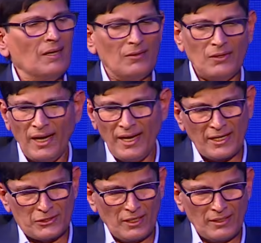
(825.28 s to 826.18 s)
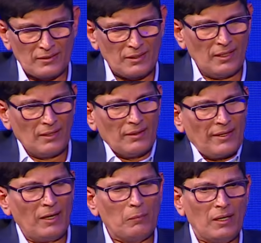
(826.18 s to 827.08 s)
Yeah, excellent,
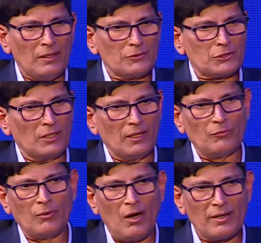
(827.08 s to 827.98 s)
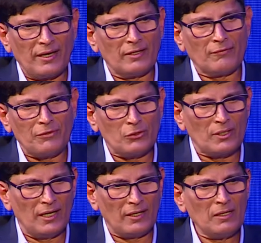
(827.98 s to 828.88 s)
Hema. So long held the view
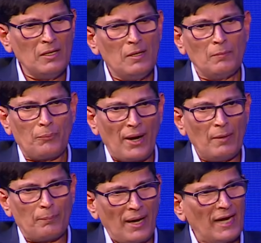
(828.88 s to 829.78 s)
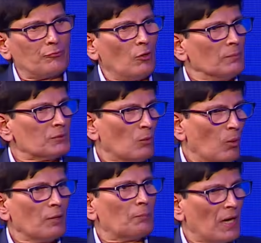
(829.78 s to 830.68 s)
that platforms are
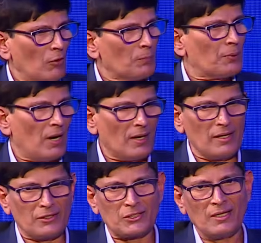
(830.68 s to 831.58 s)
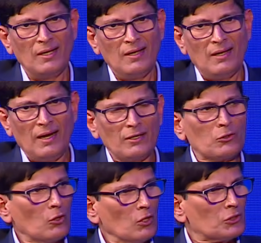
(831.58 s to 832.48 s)
what power products, and
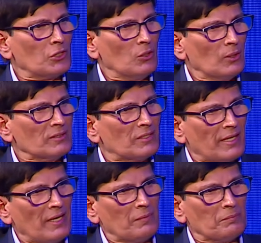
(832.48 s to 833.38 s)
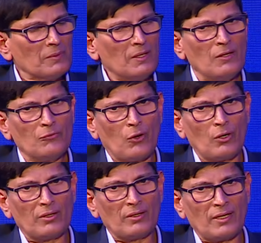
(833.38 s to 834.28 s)
kudos to you and the team
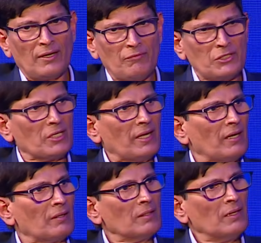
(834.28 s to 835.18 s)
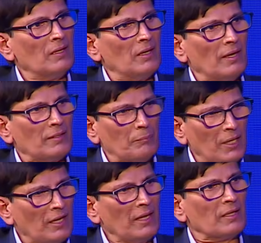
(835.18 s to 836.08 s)
for envisioning and
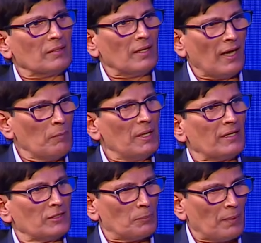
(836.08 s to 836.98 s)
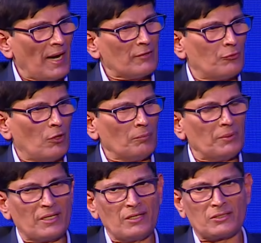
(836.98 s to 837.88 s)
building Element as a platform,
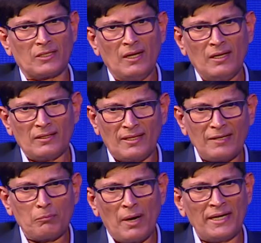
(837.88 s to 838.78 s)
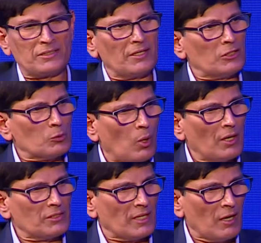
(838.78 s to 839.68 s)
because that mindset is what
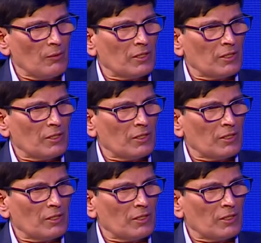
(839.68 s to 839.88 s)
is allowing